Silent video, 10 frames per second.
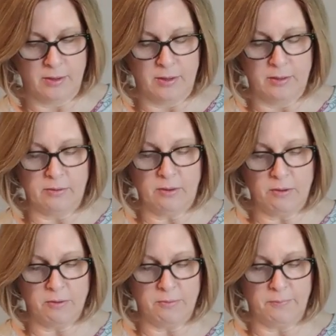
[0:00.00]

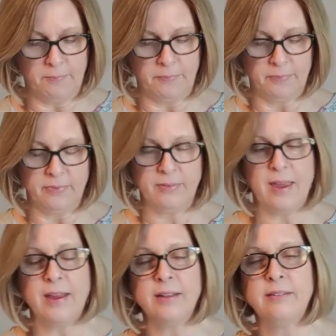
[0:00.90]
So take
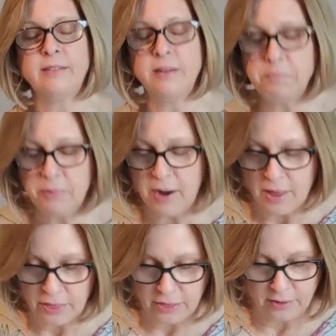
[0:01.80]
a deep breath.